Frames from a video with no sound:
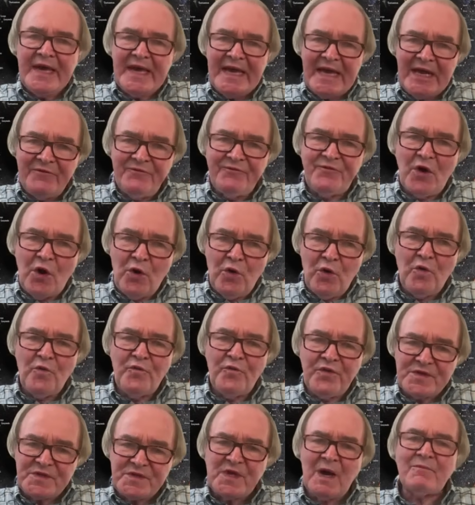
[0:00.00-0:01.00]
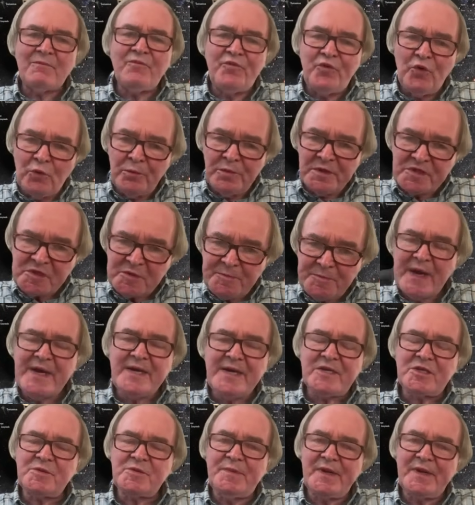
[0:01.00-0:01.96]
involve some form of space,